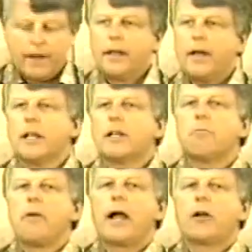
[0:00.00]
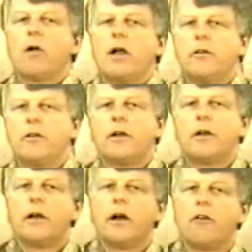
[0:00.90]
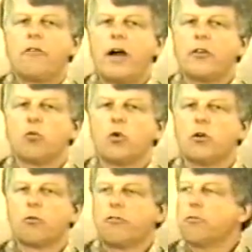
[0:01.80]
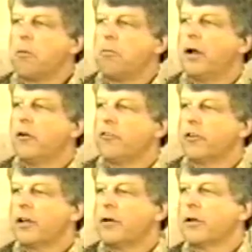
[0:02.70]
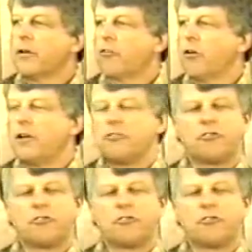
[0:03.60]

A little background of how the world was prepared for the coming of Christ.